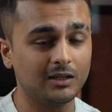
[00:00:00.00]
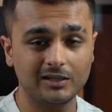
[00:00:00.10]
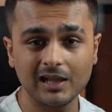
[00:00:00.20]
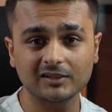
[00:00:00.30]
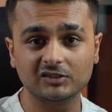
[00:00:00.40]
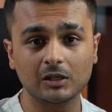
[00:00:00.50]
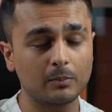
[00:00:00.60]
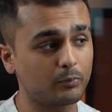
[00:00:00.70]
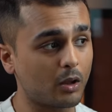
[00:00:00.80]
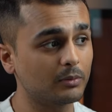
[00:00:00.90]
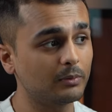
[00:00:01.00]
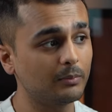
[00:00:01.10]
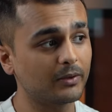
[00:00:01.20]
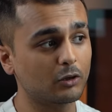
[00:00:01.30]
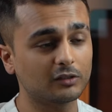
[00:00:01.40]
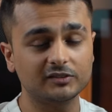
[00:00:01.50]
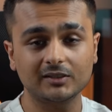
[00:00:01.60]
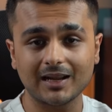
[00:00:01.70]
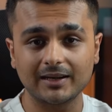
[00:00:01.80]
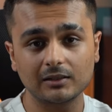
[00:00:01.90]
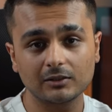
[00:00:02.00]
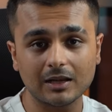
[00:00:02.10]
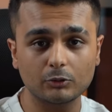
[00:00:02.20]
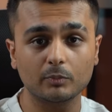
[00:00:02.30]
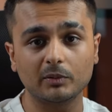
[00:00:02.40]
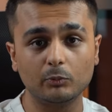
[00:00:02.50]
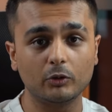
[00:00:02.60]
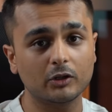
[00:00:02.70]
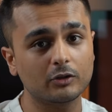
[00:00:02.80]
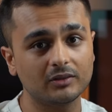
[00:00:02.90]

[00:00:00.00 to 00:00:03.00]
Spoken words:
Yes, probably because the title that you're promoting on